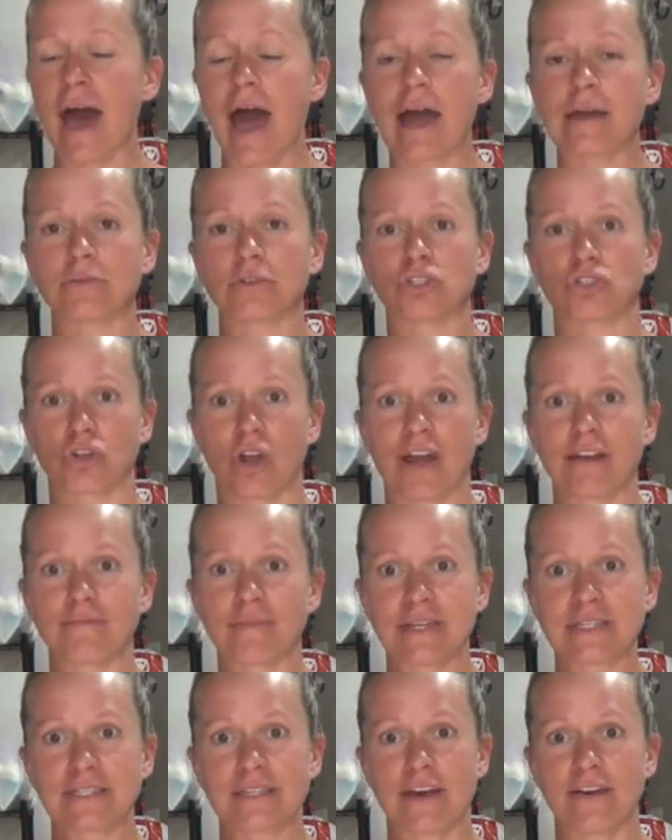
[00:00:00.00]
I would drive
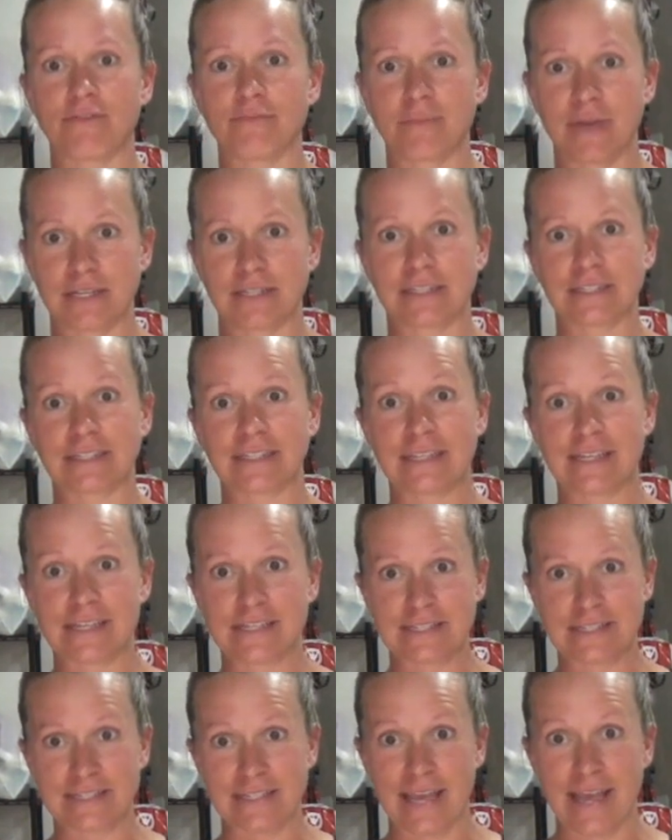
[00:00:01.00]
myself mentally
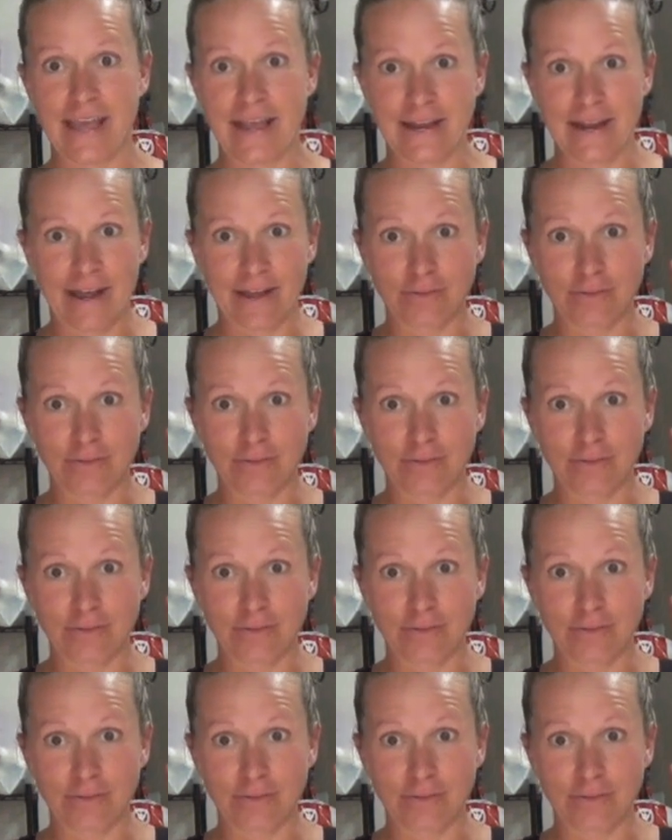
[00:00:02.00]
insane.